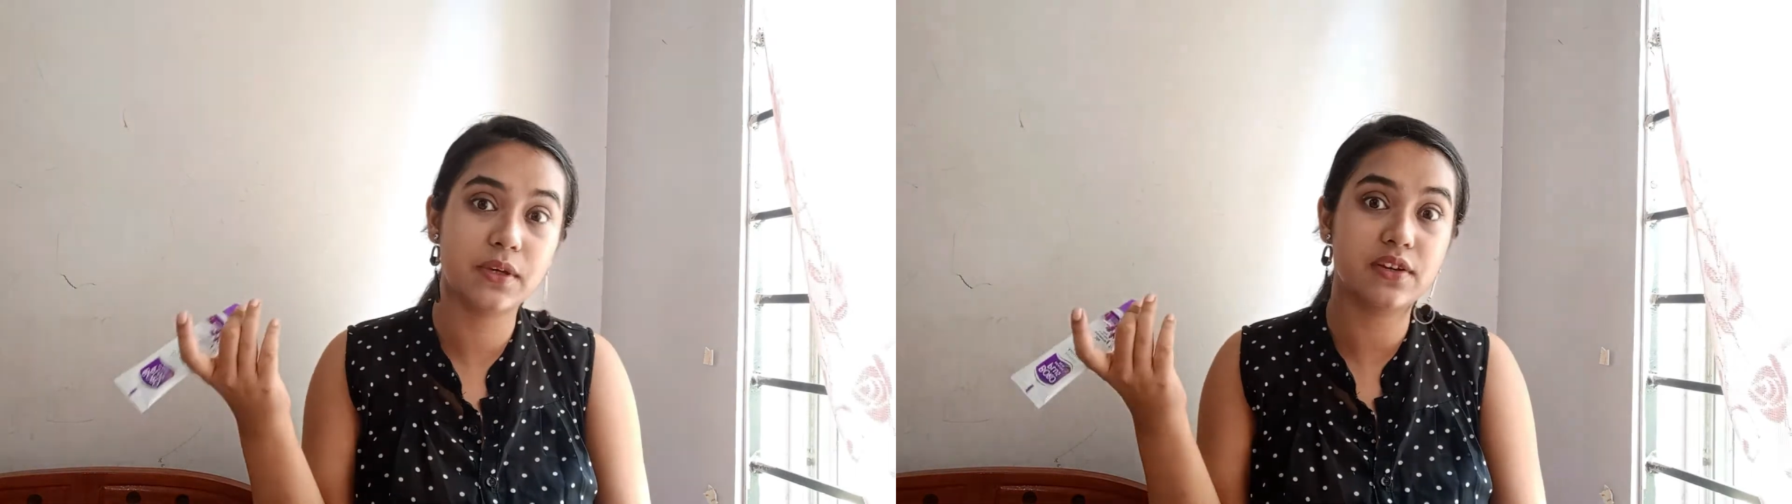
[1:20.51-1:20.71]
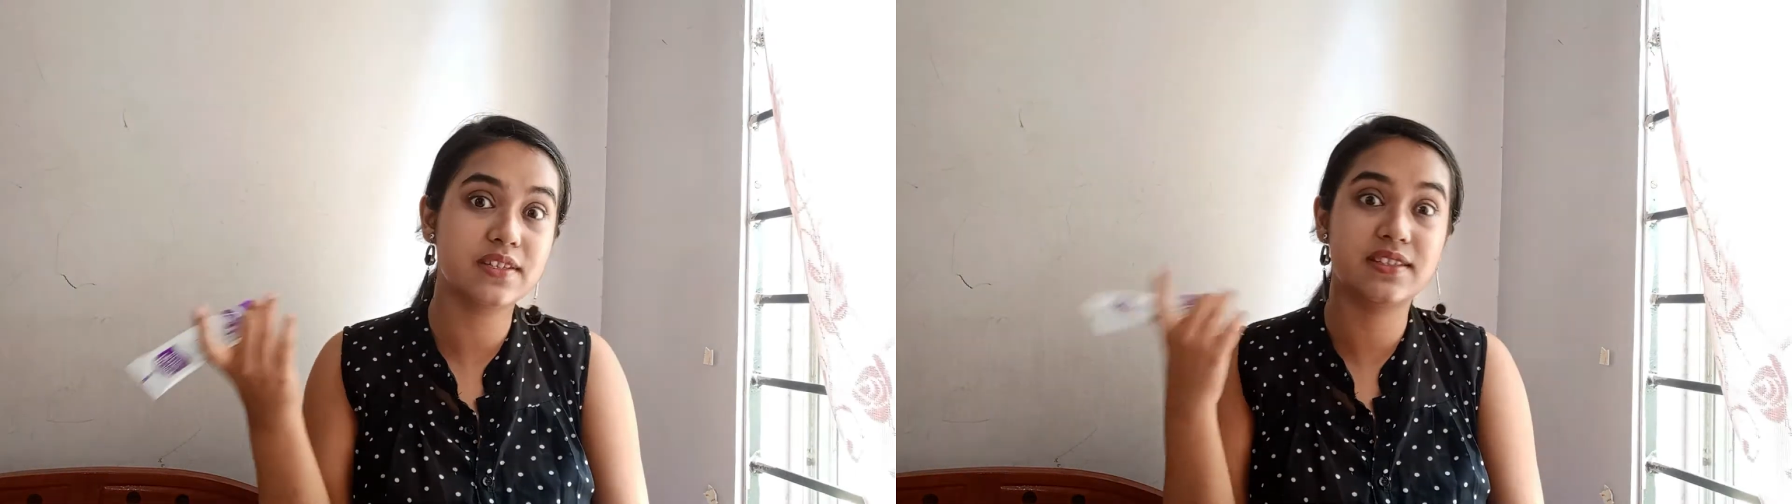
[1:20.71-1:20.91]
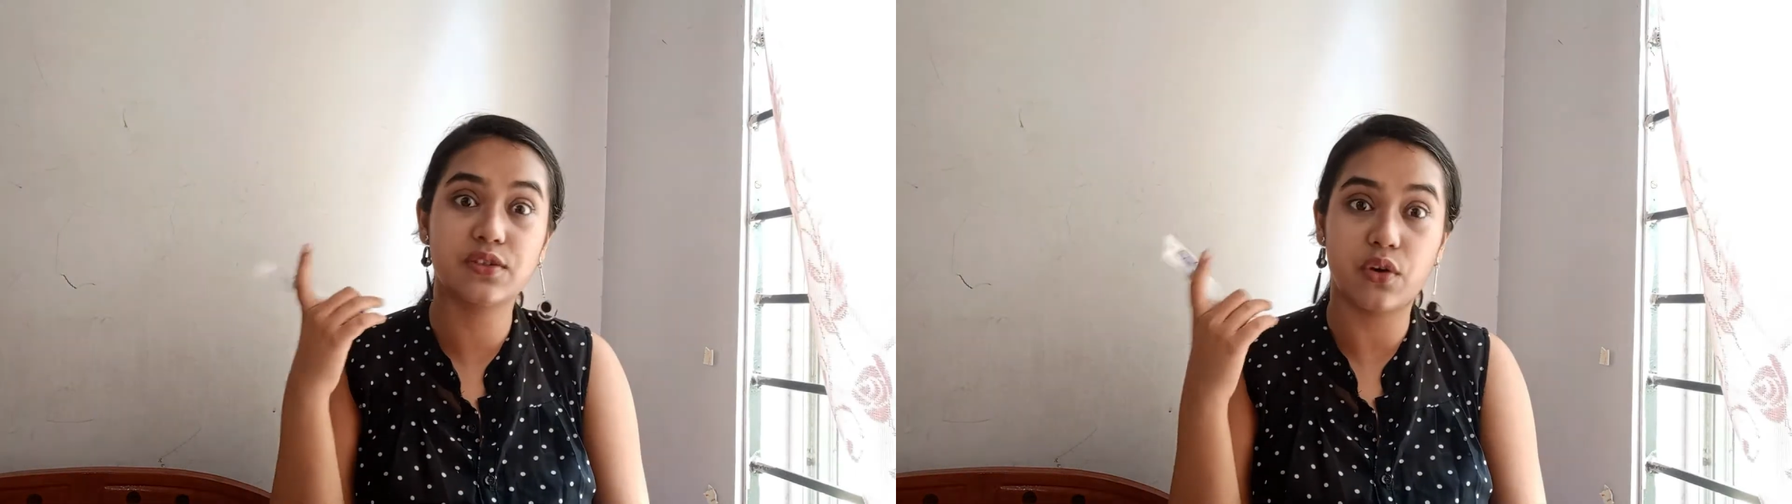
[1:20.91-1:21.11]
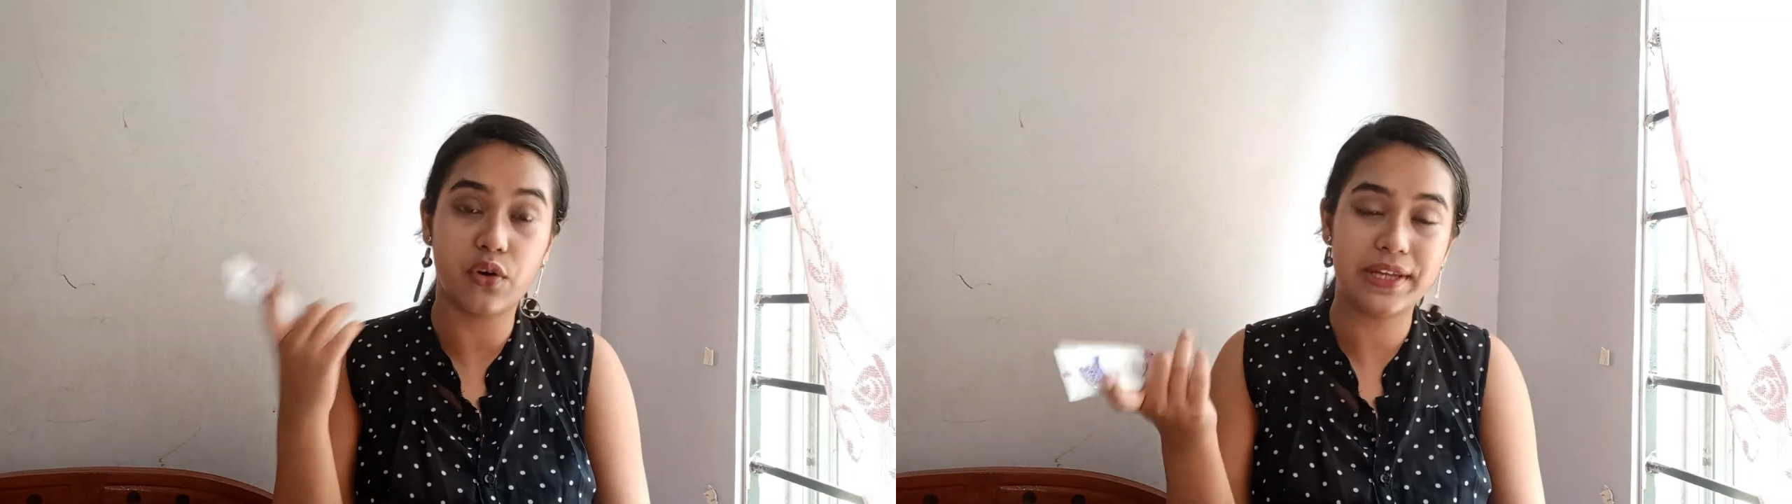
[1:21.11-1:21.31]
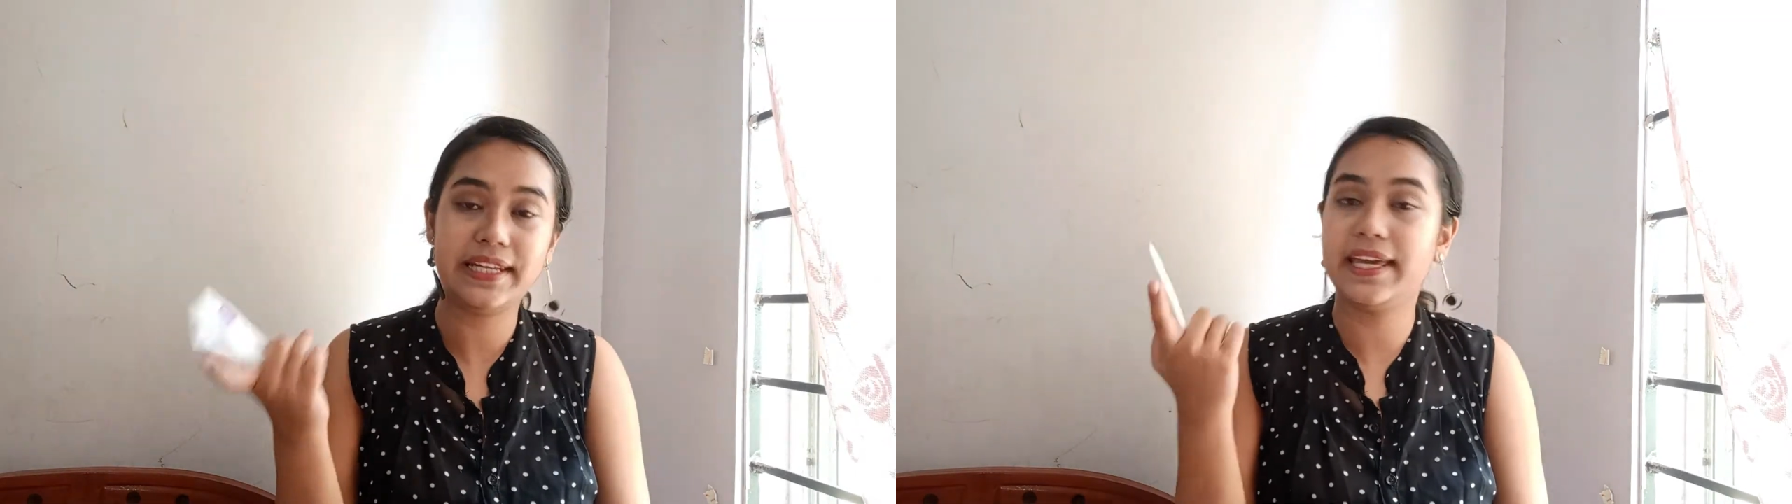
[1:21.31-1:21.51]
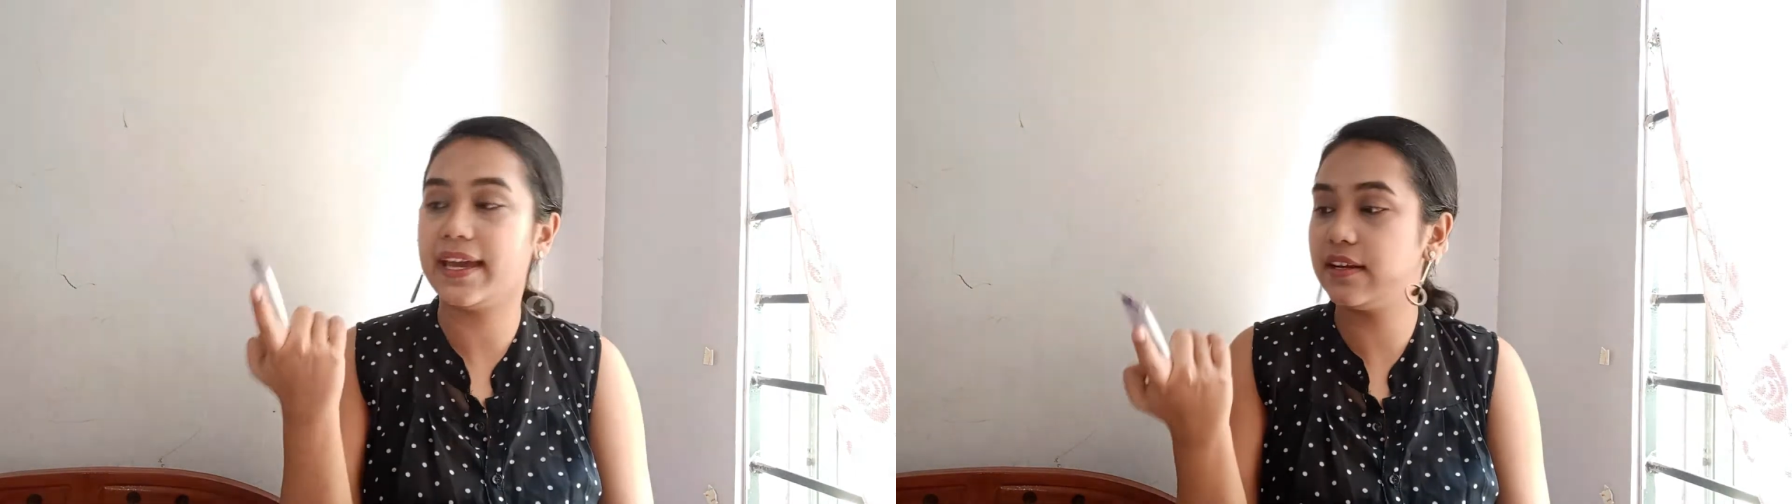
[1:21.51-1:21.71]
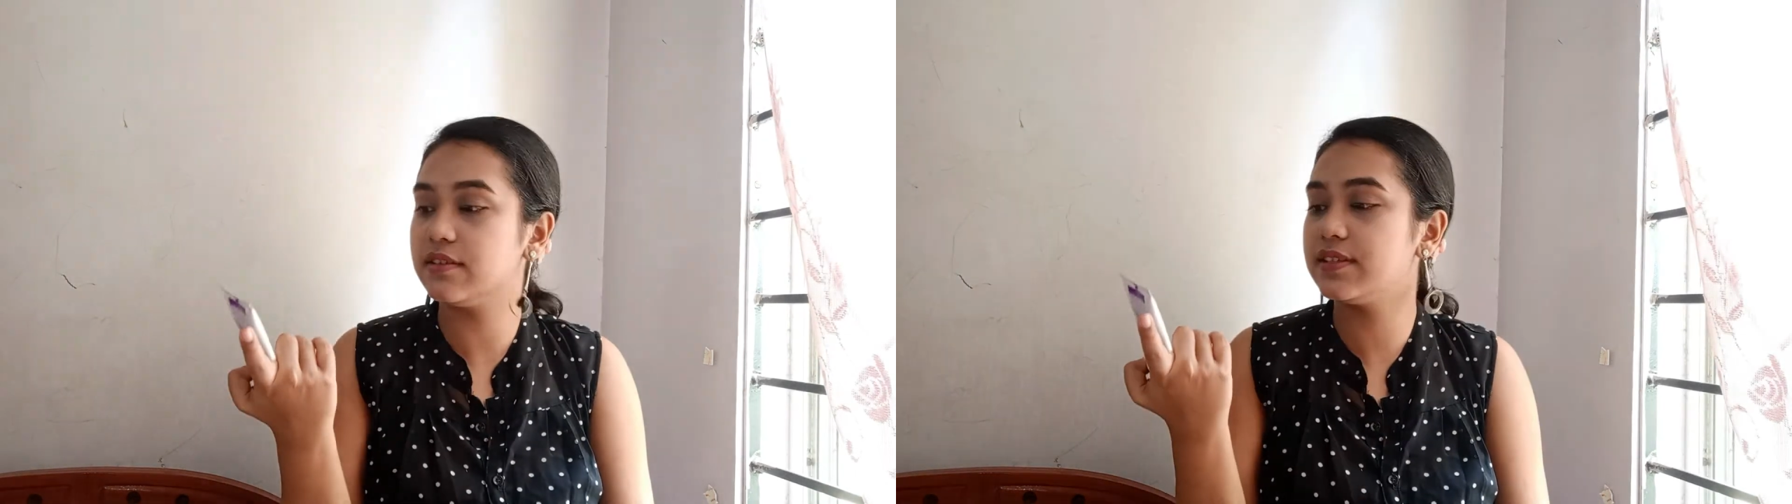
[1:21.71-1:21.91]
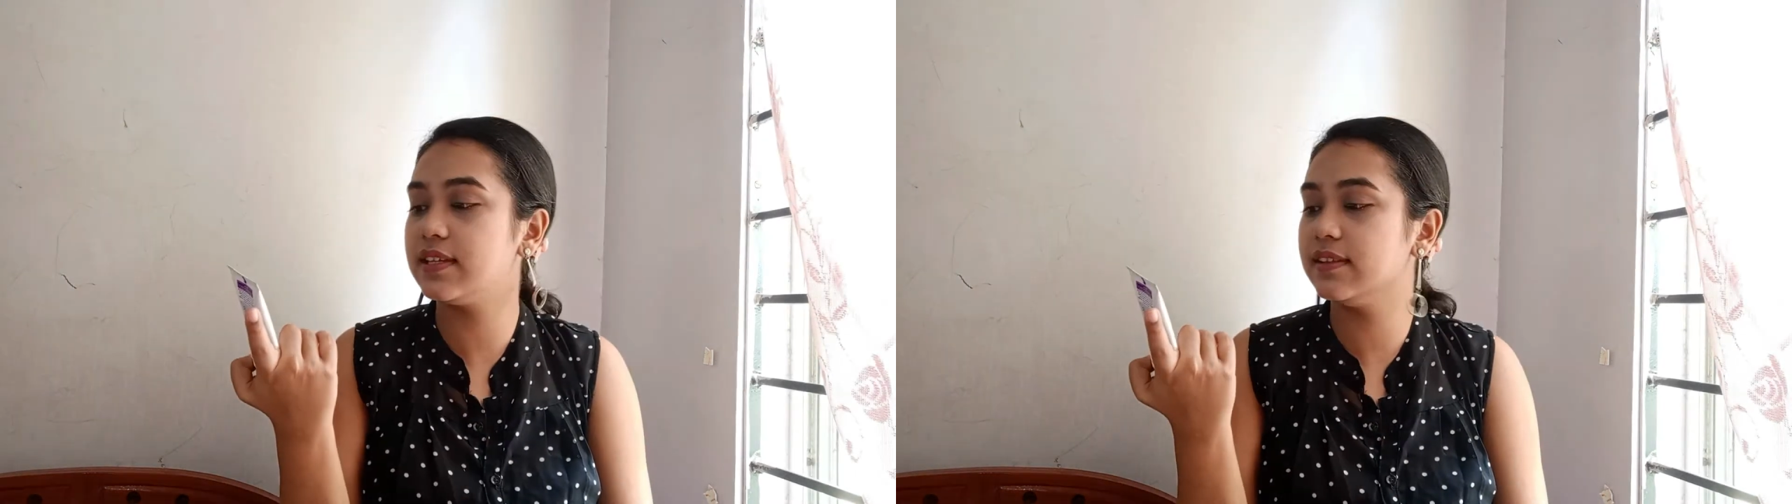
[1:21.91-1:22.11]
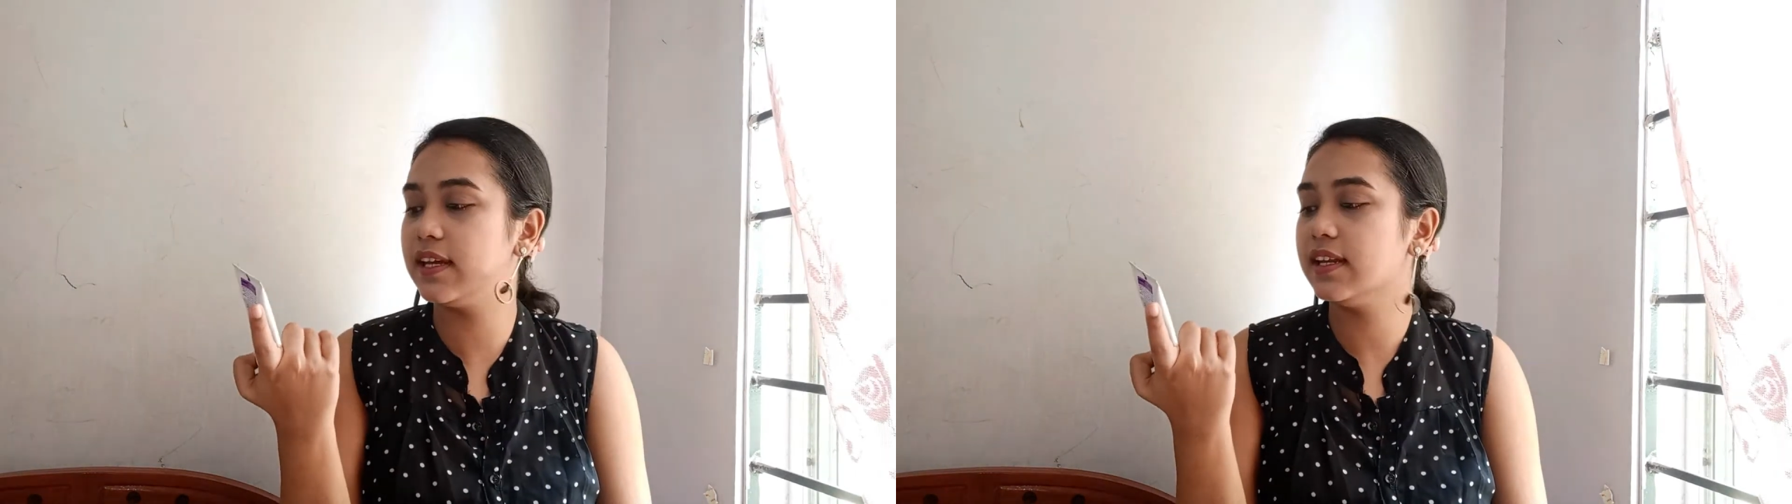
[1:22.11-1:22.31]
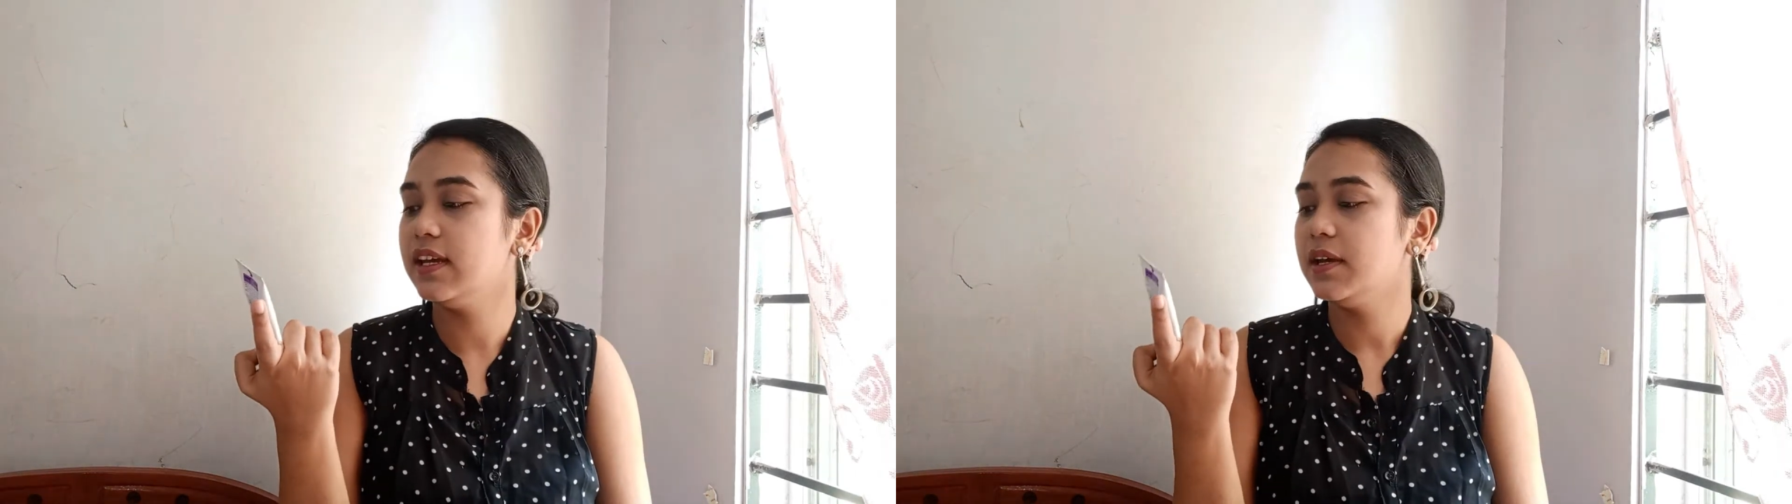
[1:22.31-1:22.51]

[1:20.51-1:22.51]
because it's oily, I understand that,